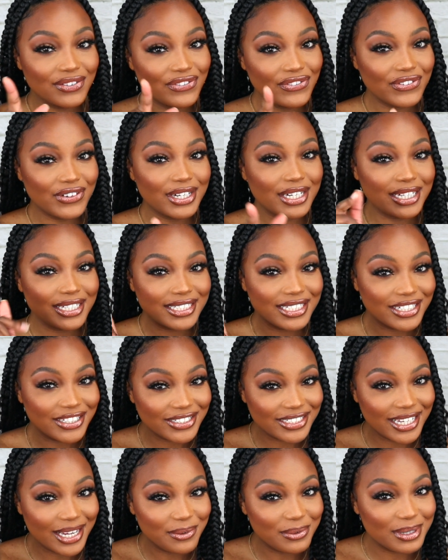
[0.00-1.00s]
for a dinner
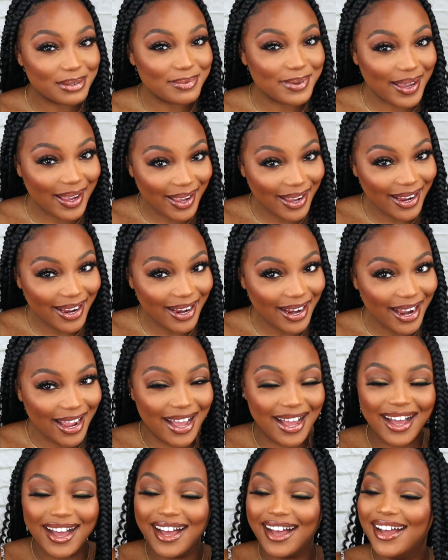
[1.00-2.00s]
date with bae,
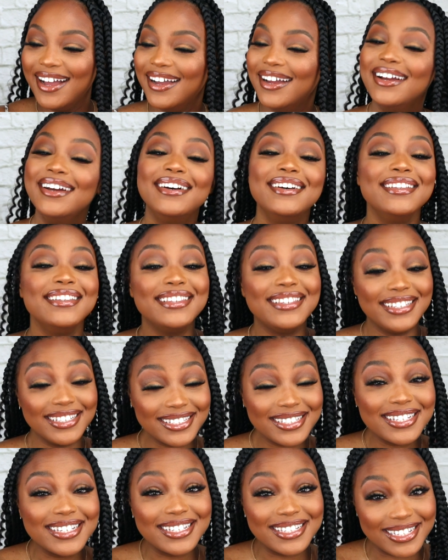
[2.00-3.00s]

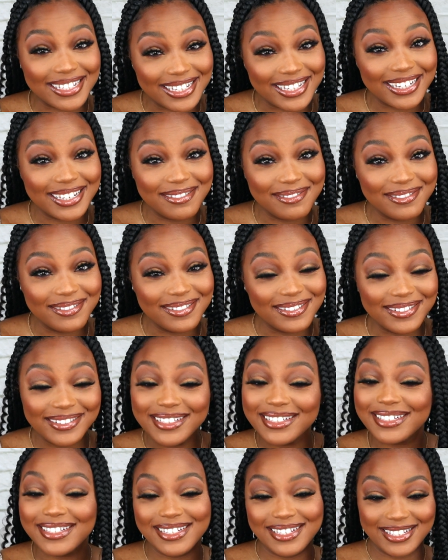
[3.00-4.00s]
this is it.
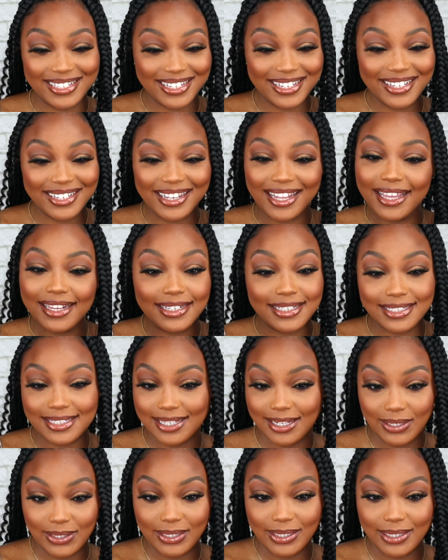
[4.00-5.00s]
This is it. Like, this is the
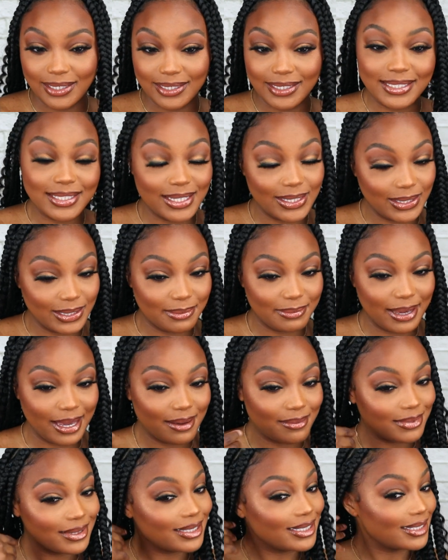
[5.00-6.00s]
look. This is the look,
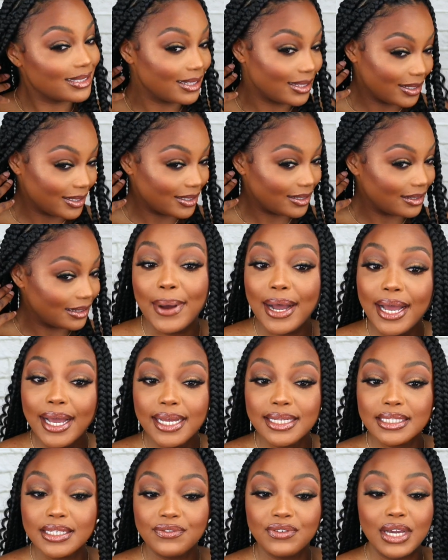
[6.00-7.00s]
baby. This is the look.
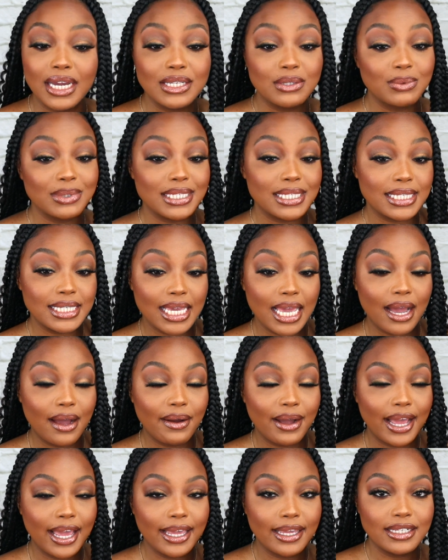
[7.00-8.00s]
But if you guys want to see how
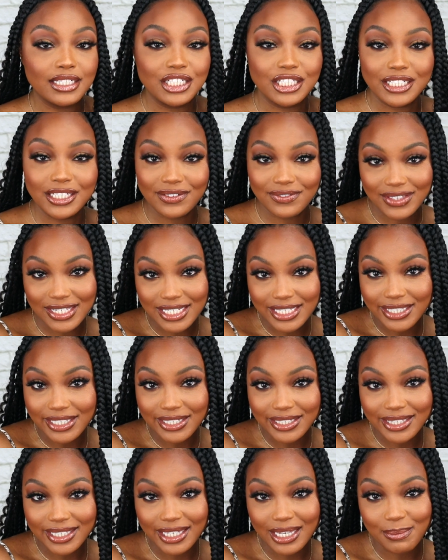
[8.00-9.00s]
I achieve this
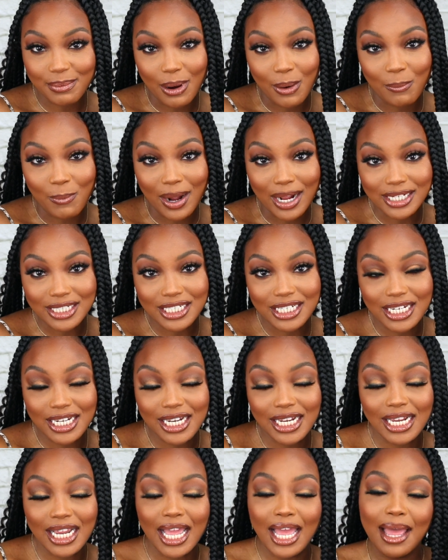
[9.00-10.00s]
look, then keep on
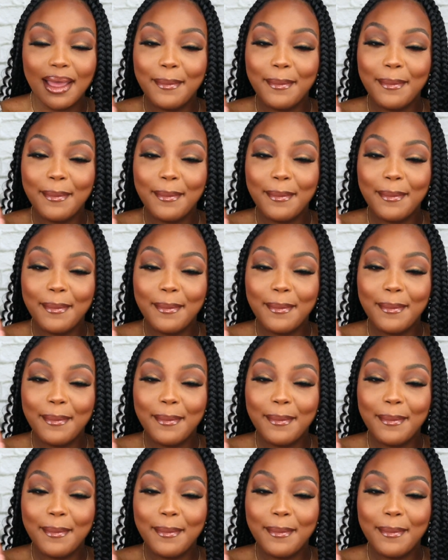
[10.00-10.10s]
watching.